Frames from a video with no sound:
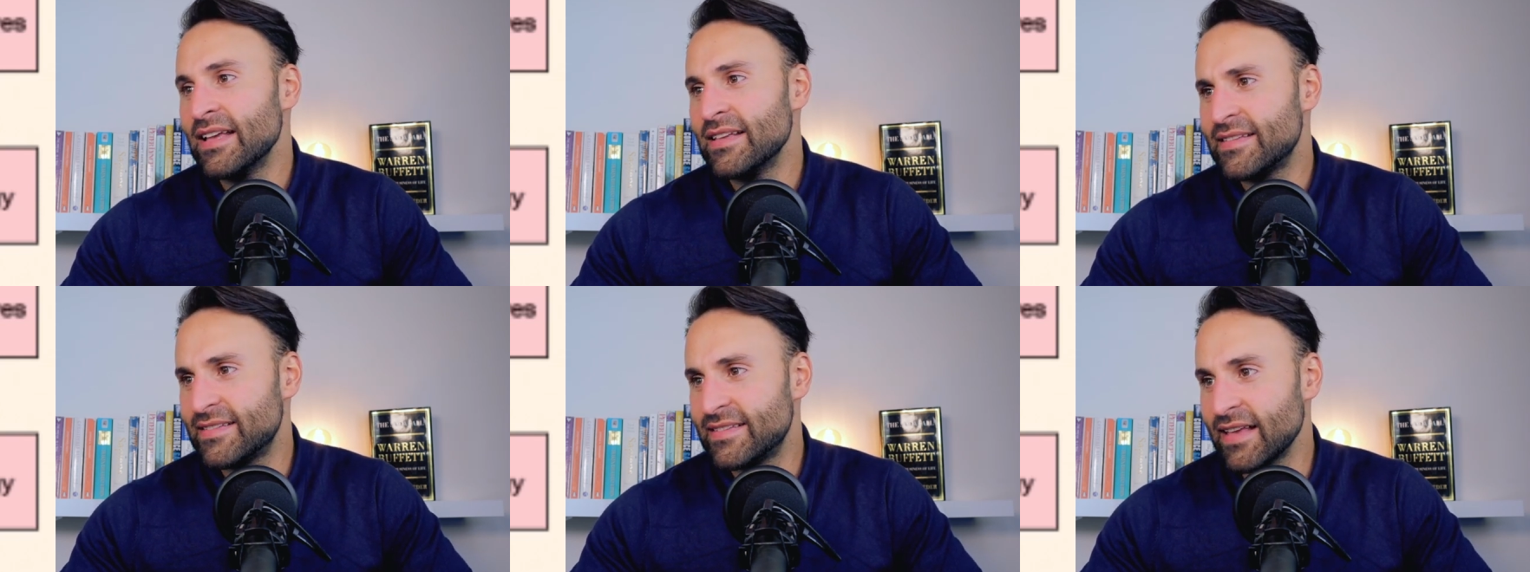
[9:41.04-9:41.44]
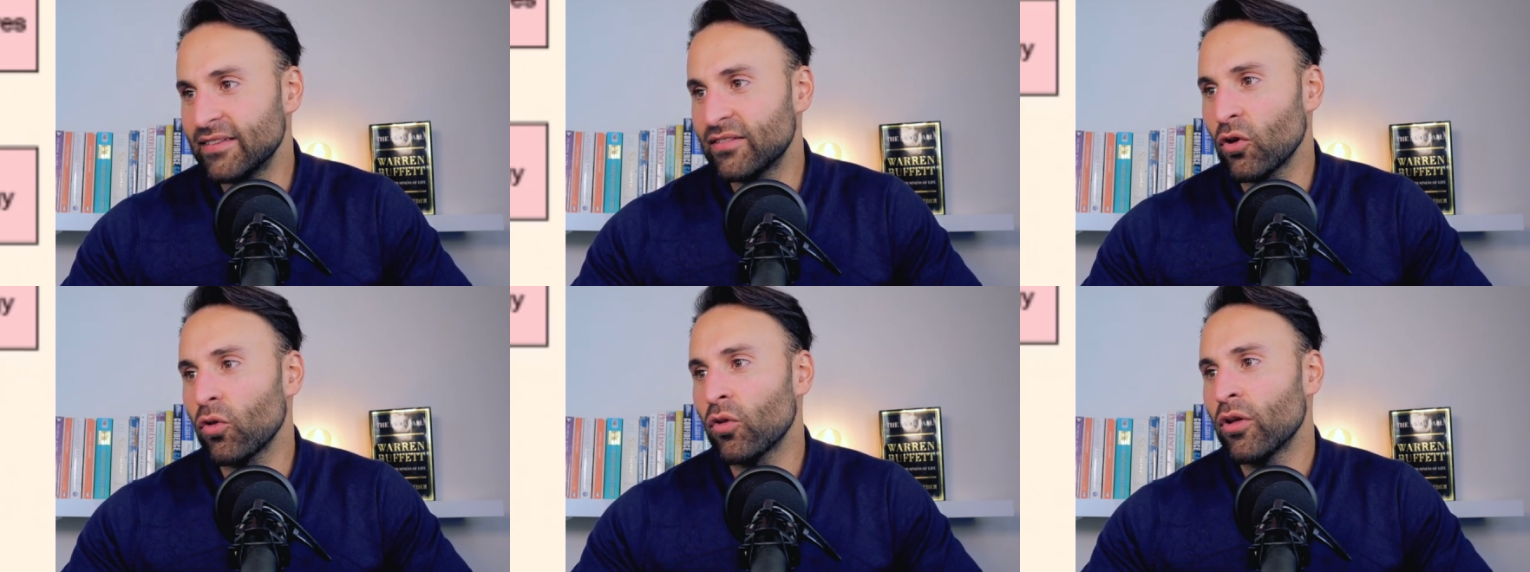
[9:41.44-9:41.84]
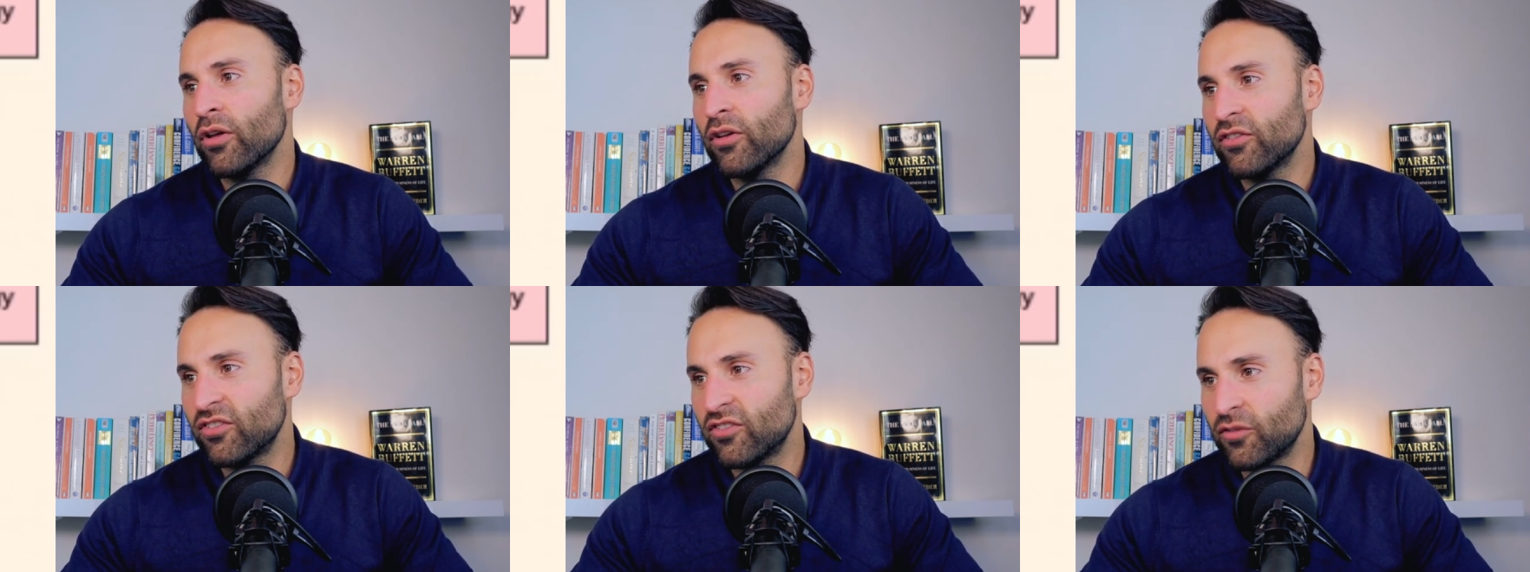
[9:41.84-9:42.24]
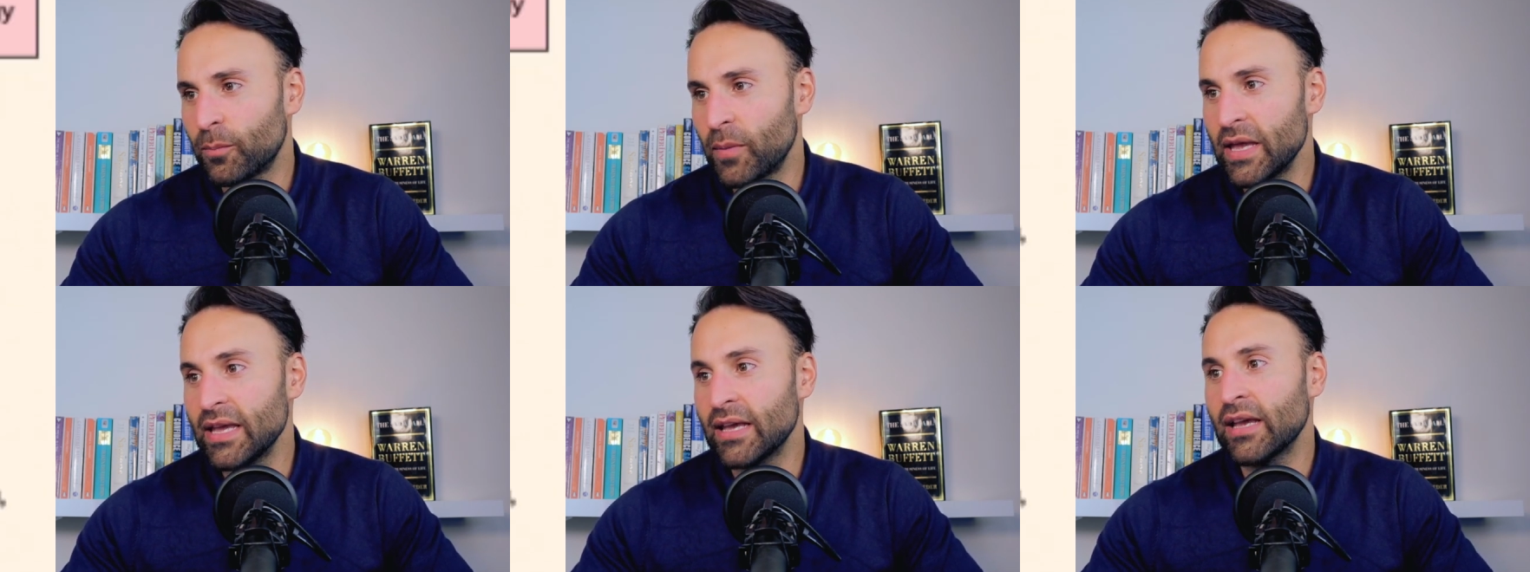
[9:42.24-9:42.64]
sizzle,
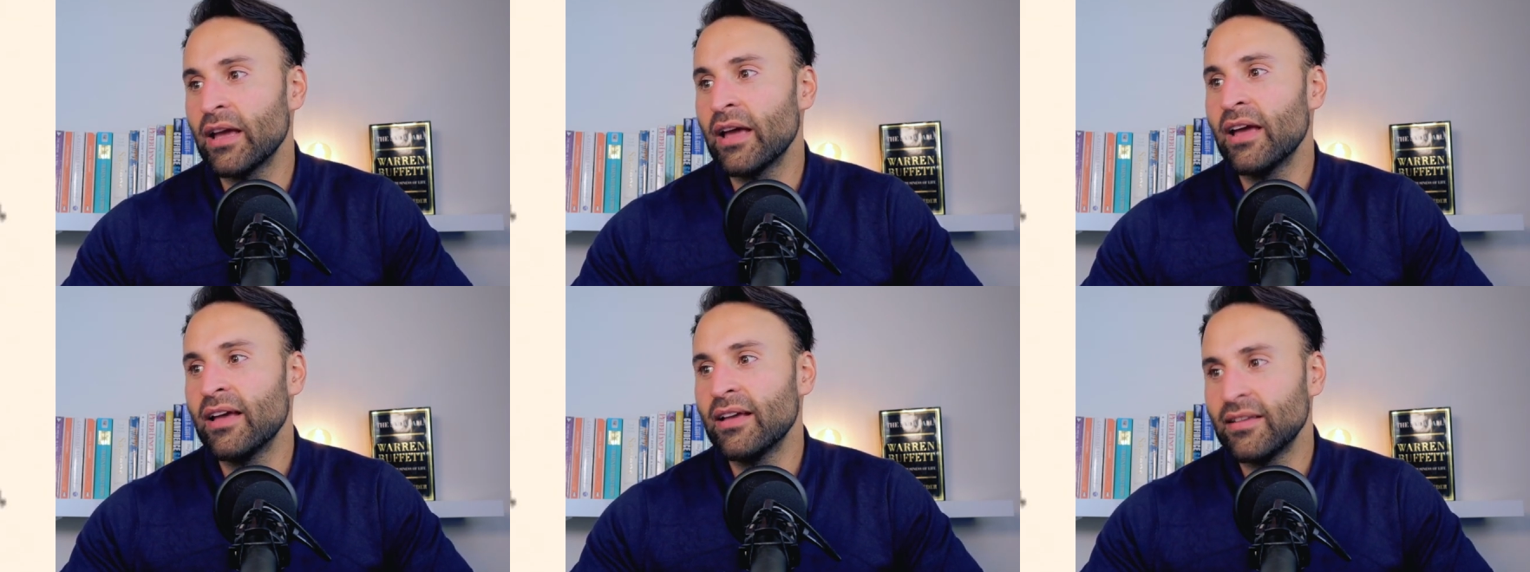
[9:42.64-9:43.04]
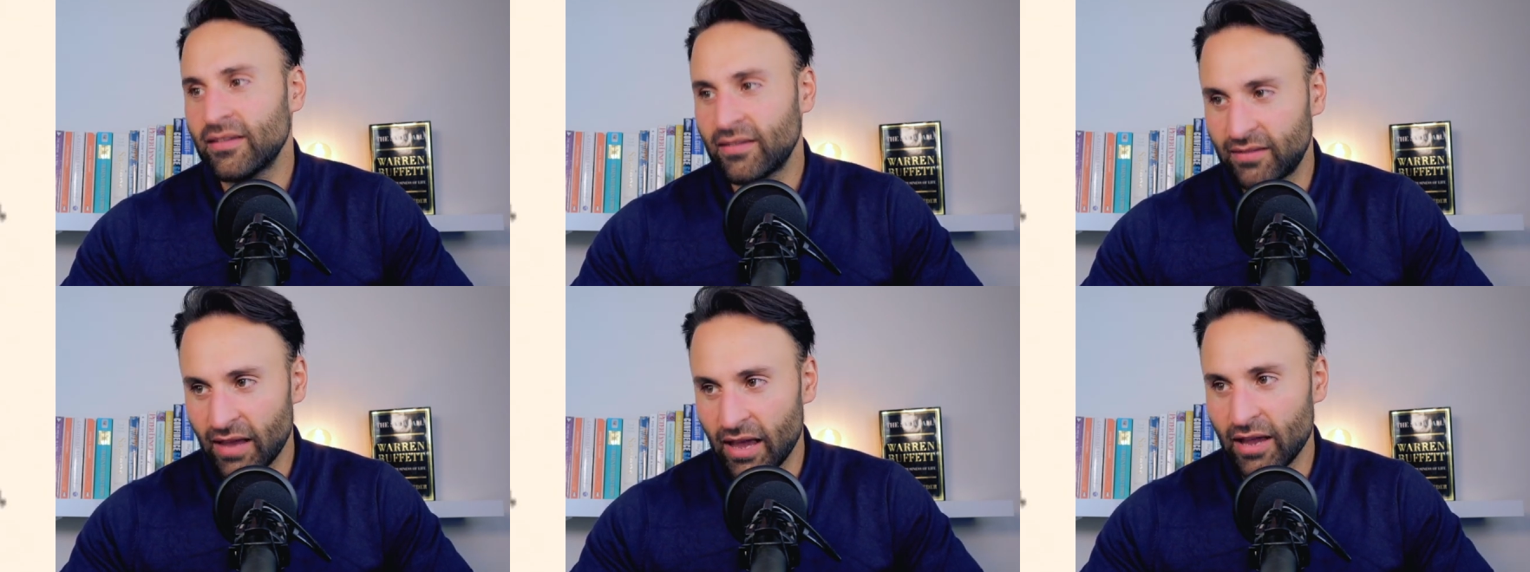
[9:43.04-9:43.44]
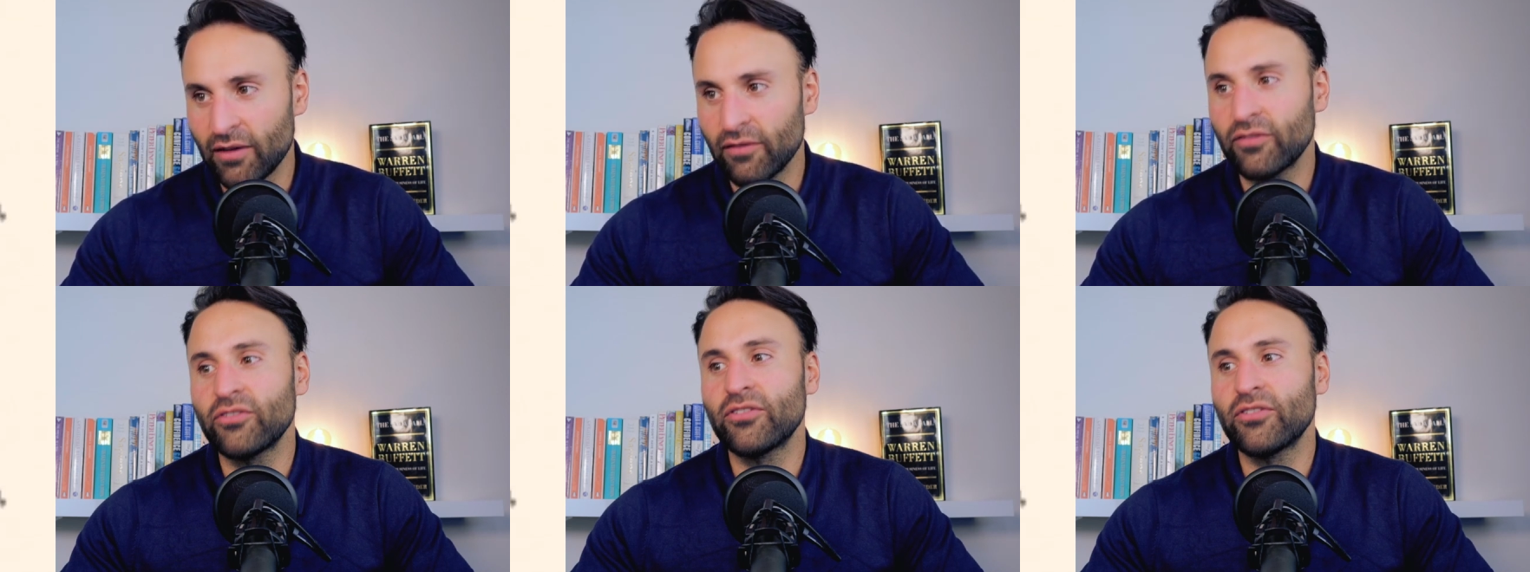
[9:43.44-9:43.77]
speak, save.